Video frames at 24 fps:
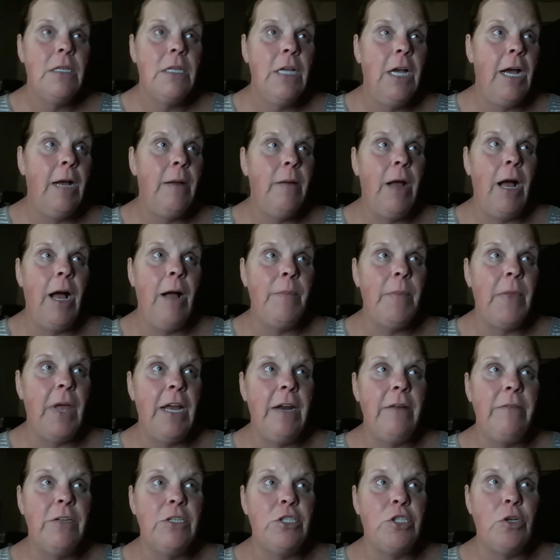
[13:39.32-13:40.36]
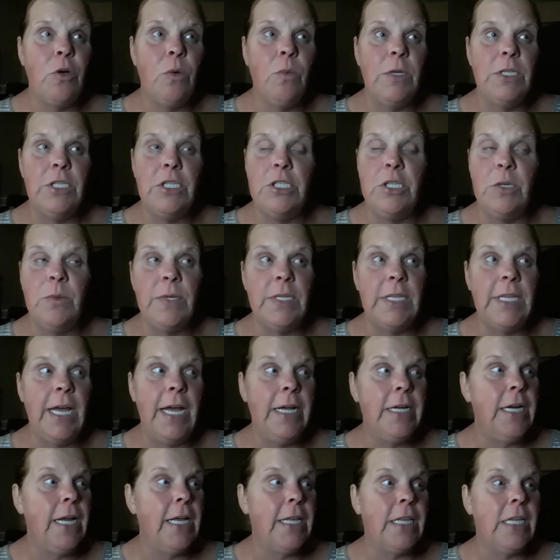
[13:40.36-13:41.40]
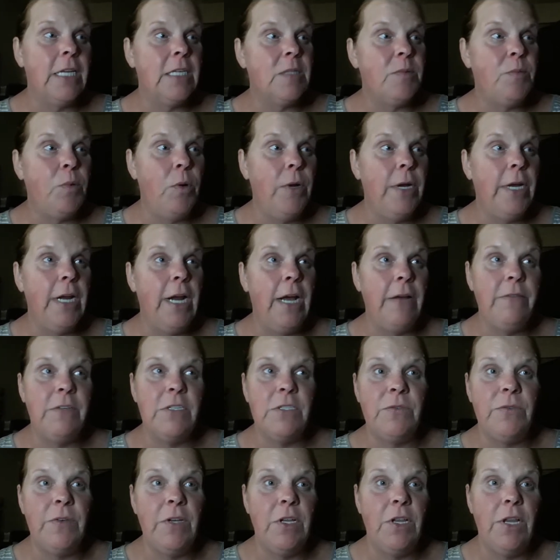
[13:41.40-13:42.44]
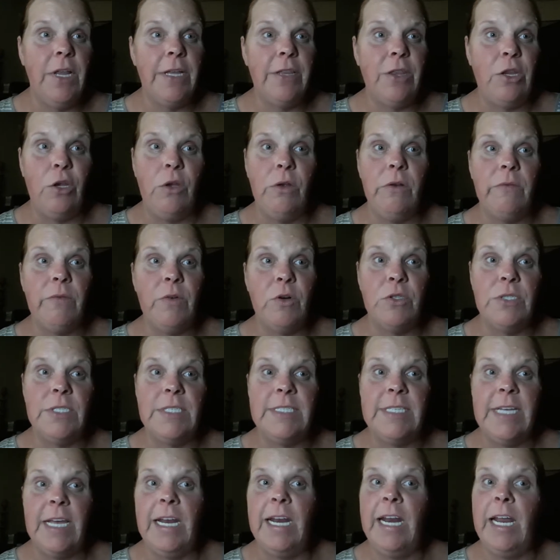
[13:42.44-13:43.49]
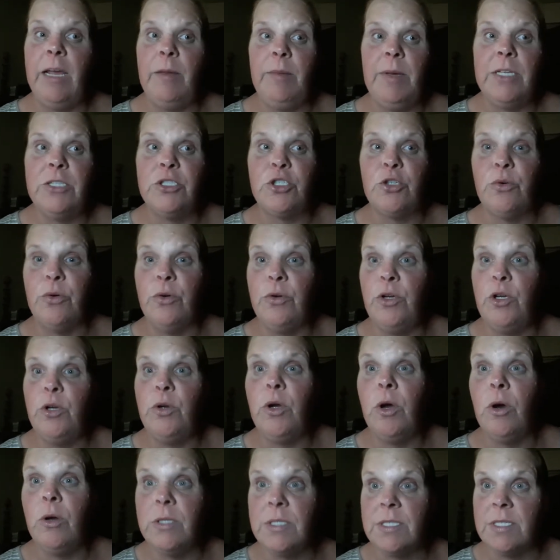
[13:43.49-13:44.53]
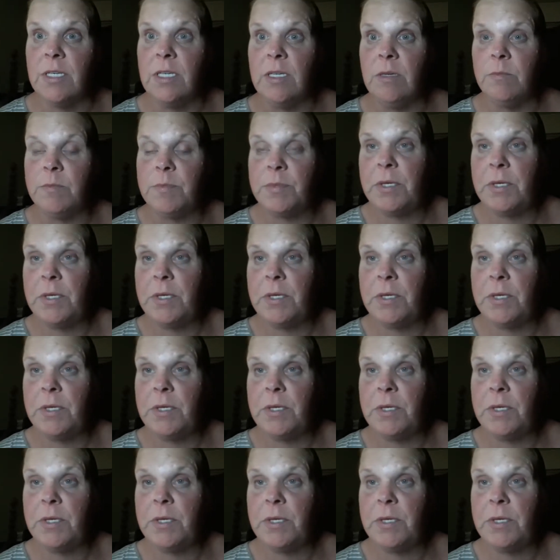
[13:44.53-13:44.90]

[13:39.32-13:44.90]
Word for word: I'm not even sure what to do with that at this point. I just feel like the universe is saying, Amy, screw you, go to sleep.